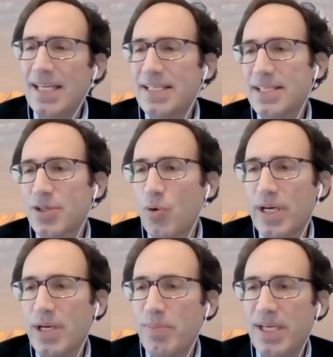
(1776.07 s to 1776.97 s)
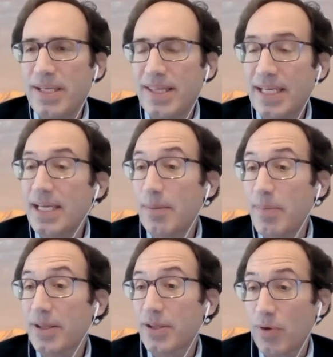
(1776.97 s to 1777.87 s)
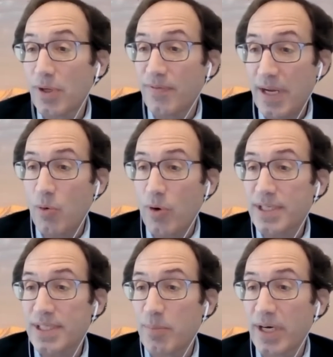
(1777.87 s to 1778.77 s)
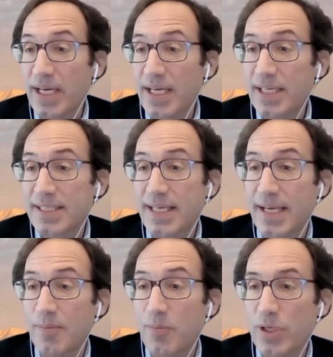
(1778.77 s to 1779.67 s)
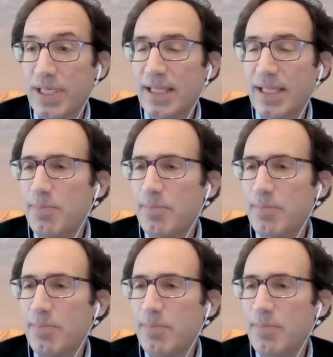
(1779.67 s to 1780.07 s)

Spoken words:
this is going to be thinking about the role of networks and bringing this together more tightly,